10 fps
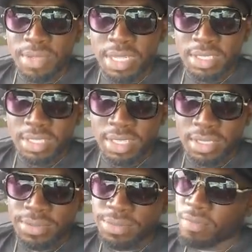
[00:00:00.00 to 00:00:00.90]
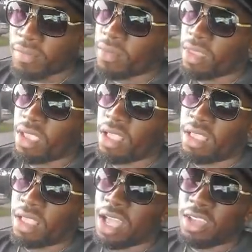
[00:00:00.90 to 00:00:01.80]
there's no
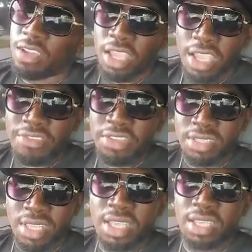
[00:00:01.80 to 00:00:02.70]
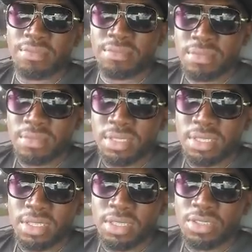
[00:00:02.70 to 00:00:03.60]
excuse for you
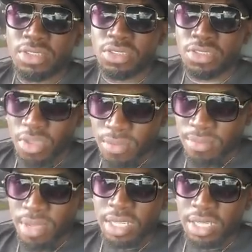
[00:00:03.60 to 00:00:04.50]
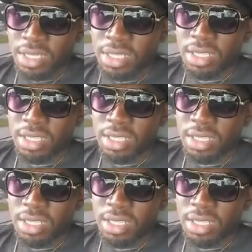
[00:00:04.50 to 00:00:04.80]
to be with no girls.